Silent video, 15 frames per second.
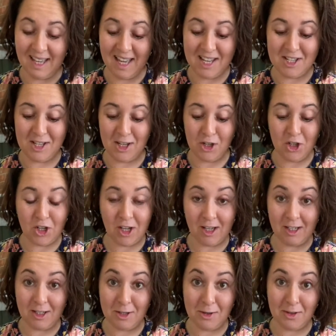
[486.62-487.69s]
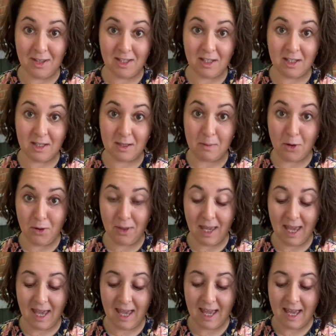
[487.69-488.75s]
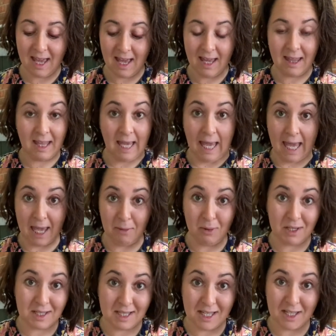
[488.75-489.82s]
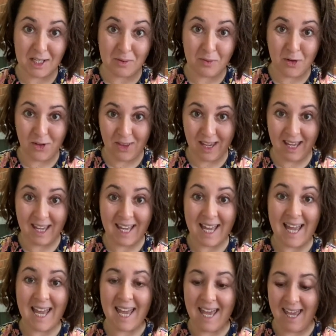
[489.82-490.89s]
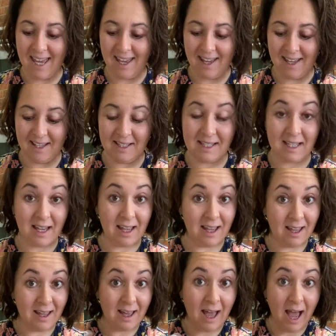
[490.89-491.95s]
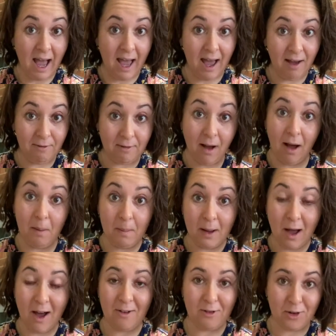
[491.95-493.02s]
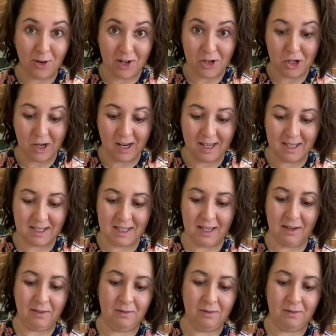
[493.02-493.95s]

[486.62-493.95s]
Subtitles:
addition to this smoothie, the ABC smoothie, is a half cup of crushed ice.